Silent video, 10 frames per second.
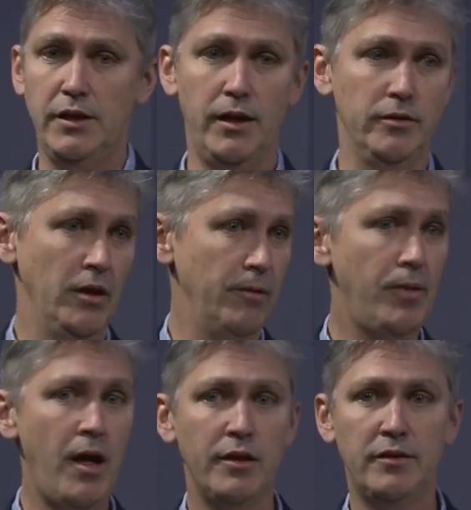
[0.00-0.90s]
in, in
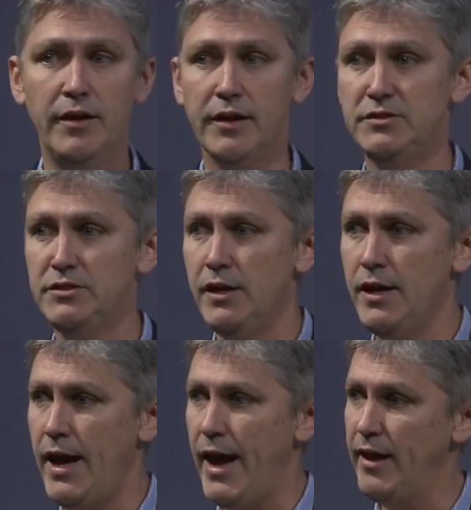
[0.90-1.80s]
politics
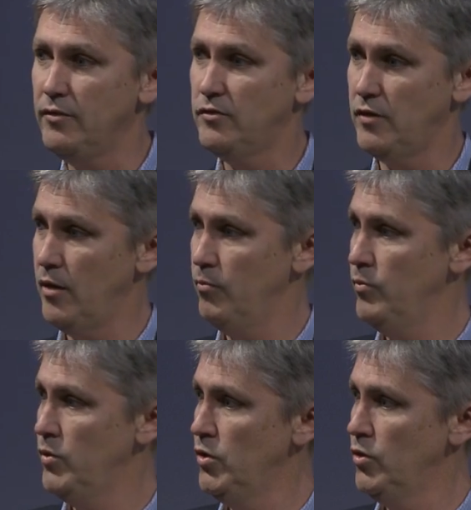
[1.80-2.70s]
has some